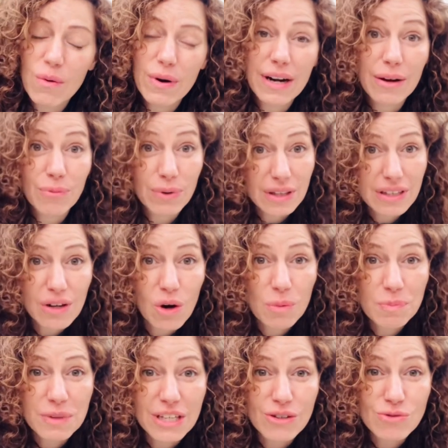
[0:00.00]
and I really
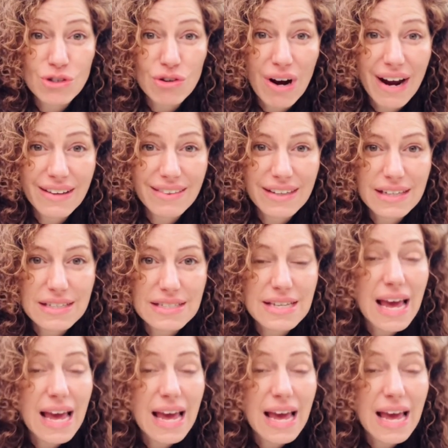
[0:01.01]
hope that you try this.